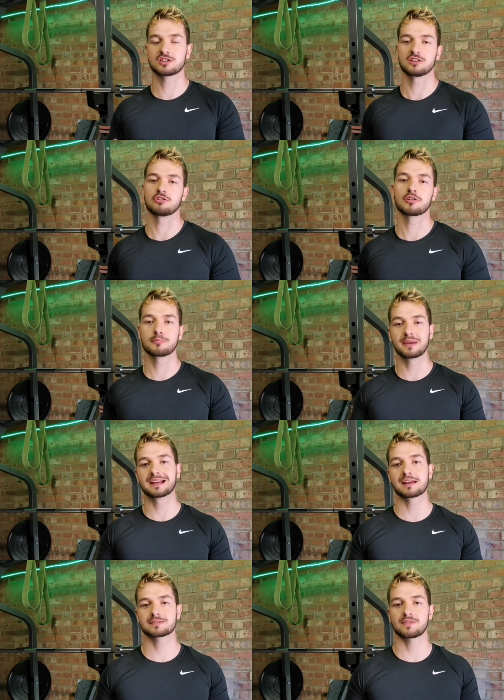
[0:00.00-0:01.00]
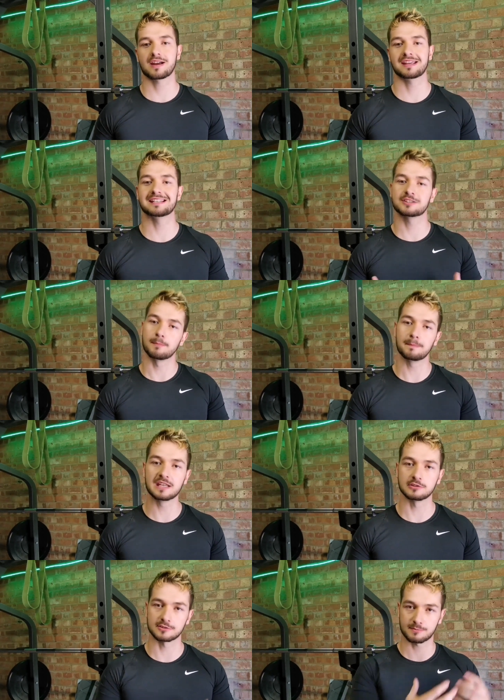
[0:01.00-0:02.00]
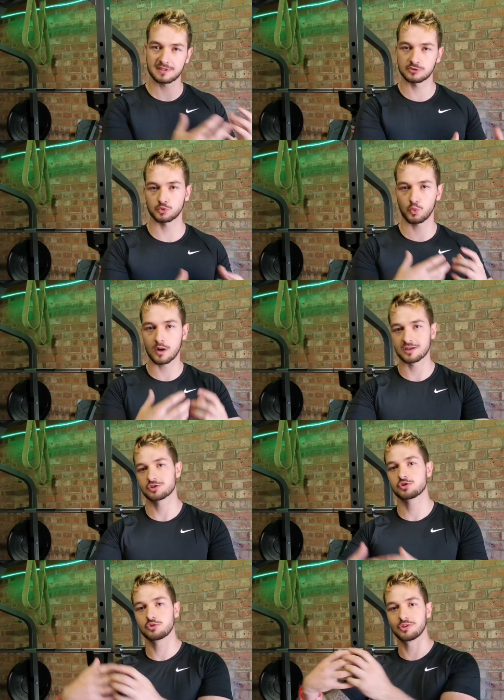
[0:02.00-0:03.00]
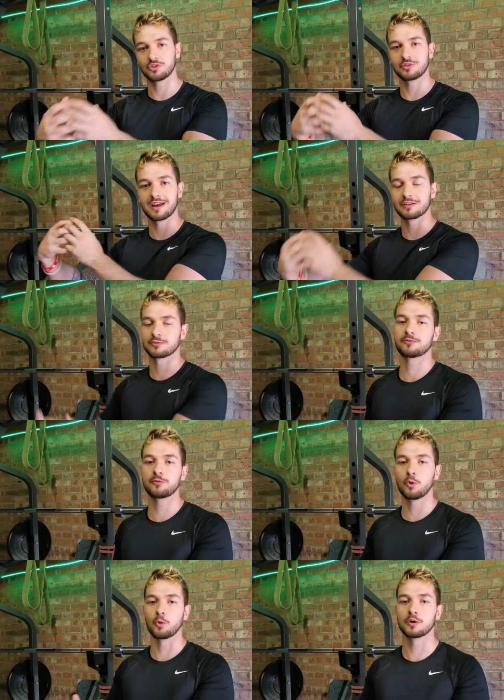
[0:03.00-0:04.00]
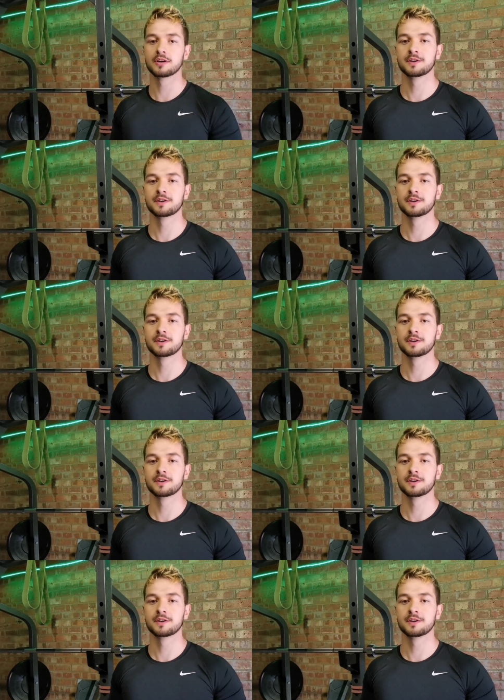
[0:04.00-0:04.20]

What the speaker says: dinner, you're going to be classifying into meals 1, 2, 3, and 4.